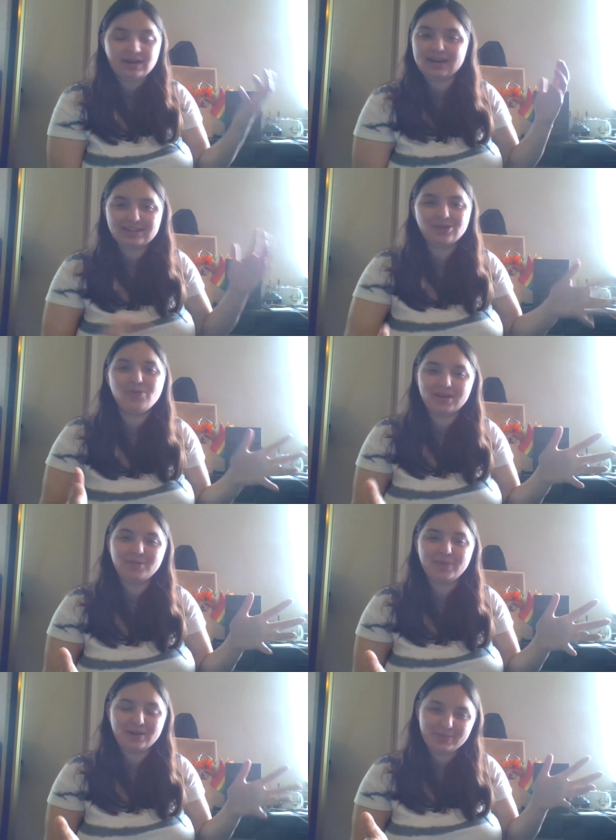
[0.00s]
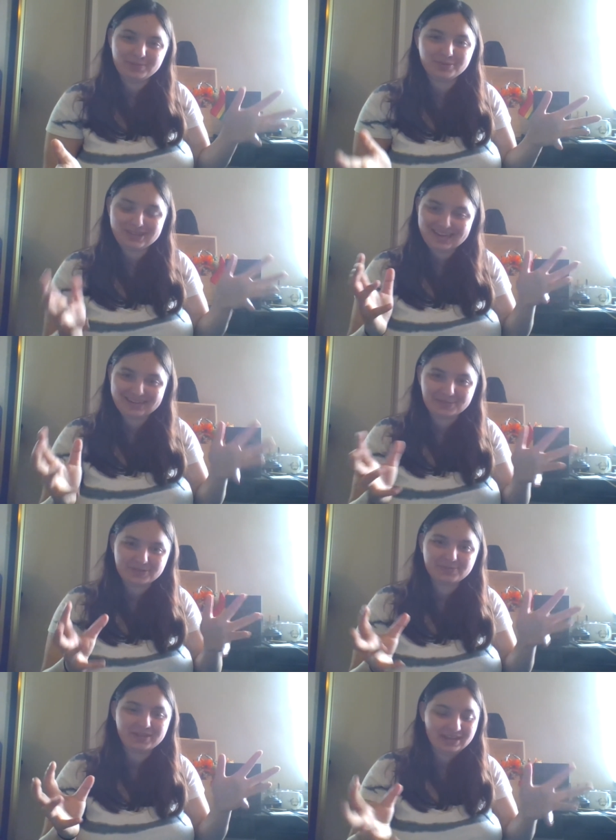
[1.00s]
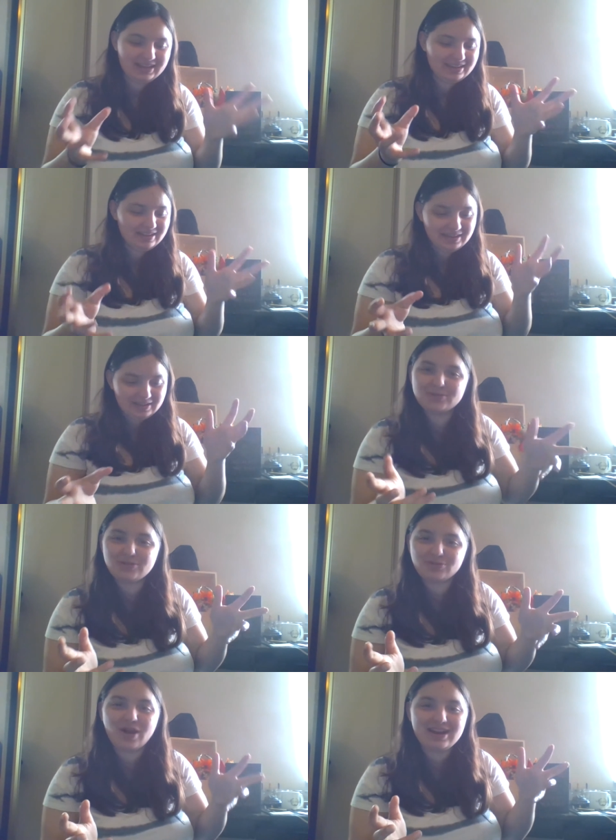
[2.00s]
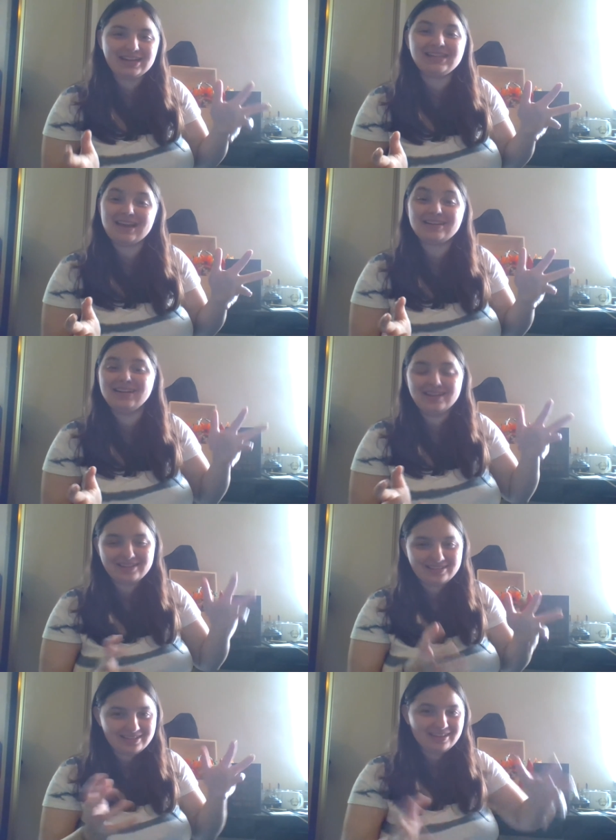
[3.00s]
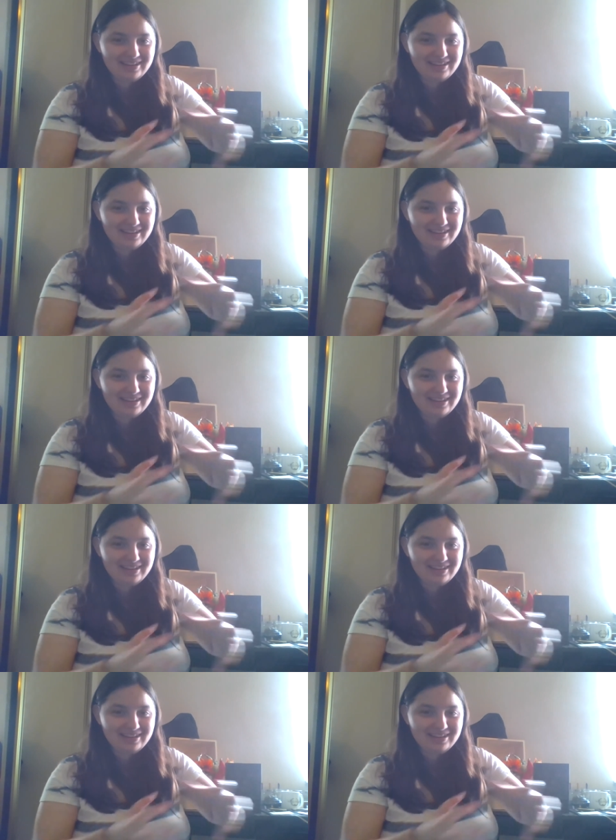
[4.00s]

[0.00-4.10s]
And I don't want to compare people to animals, but like, in terms of writing techniques,